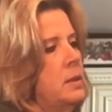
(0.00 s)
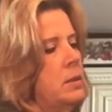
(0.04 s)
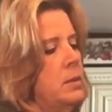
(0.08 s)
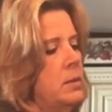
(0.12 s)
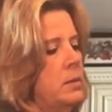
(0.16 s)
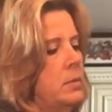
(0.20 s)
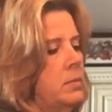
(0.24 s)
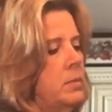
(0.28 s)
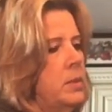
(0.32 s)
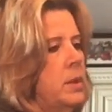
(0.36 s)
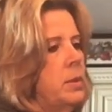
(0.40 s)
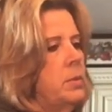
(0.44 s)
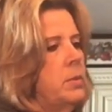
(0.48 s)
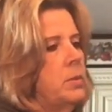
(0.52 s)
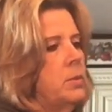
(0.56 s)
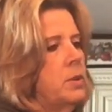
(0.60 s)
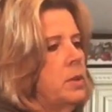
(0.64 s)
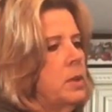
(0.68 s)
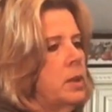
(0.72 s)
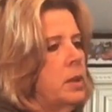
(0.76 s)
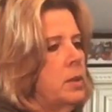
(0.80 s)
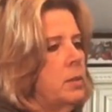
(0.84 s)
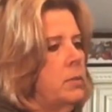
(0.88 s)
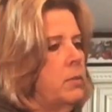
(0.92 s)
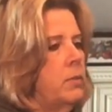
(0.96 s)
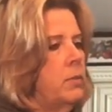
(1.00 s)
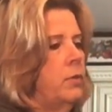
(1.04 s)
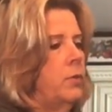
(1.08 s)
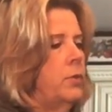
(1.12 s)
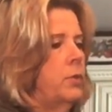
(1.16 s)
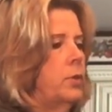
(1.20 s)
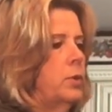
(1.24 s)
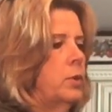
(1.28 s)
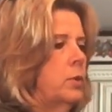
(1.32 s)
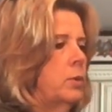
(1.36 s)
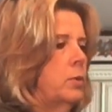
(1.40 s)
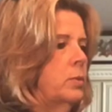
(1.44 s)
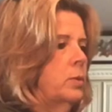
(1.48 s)
maybe we'll come
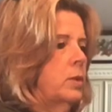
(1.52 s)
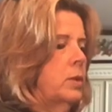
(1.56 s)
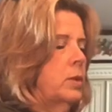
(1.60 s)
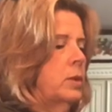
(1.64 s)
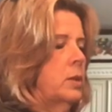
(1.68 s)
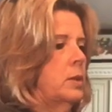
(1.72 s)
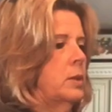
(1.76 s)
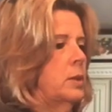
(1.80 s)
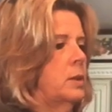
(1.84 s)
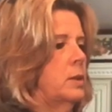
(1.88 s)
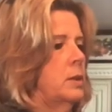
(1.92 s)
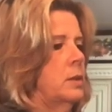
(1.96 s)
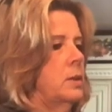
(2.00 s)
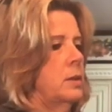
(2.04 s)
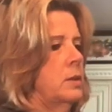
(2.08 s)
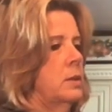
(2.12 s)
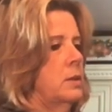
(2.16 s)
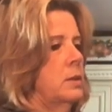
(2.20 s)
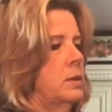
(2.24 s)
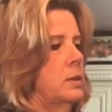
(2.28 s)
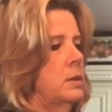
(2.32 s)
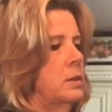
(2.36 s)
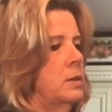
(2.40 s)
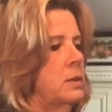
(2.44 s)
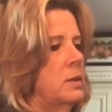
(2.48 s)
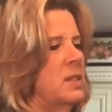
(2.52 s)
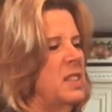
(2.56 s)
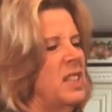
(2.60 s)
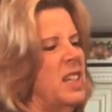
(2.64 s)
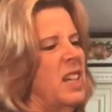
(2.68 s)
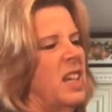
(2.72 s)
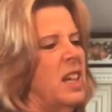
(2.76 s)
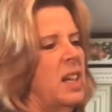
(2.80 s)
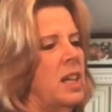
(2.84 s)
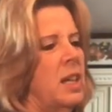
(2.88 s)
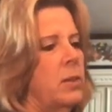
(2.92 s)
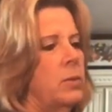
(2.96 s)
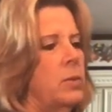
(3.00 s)
forward a little.
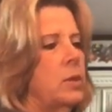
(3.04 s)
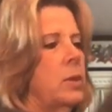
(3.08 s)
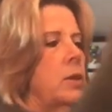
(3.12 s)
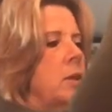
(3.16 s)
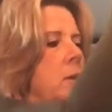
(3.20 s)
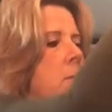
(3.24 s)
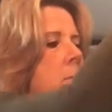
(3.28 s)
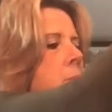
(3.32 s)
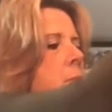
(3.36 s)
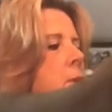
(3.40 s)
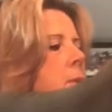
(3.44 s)
We're gonna put it